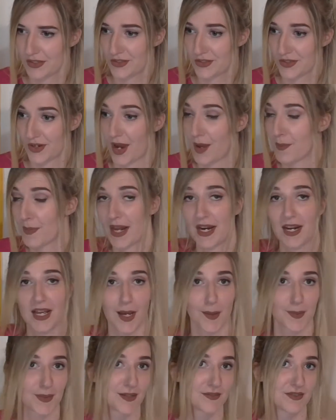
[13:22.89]
so I made a
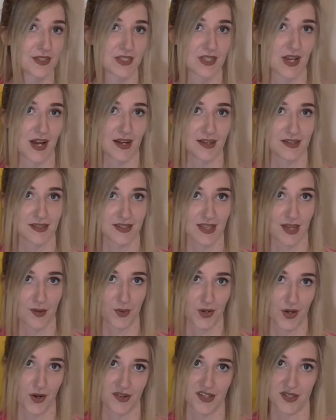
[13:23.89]
couple of designs that
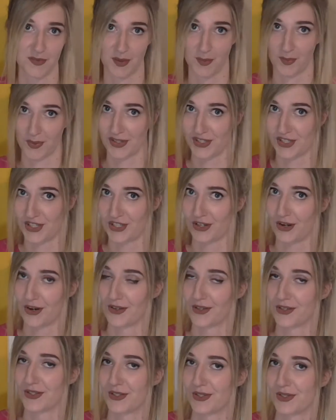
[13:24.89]
were going to be printed
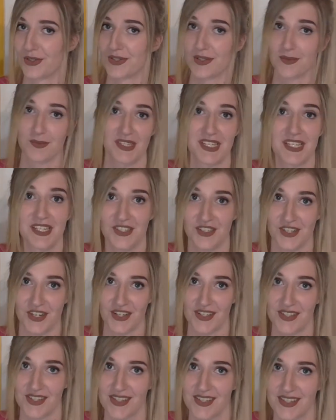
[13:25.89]
onto some
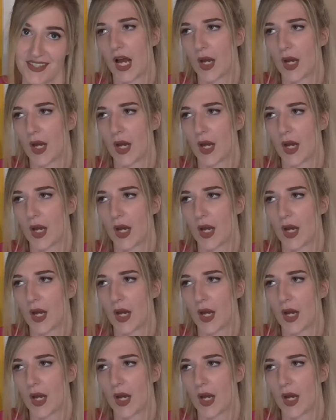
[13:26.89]
t-shirts.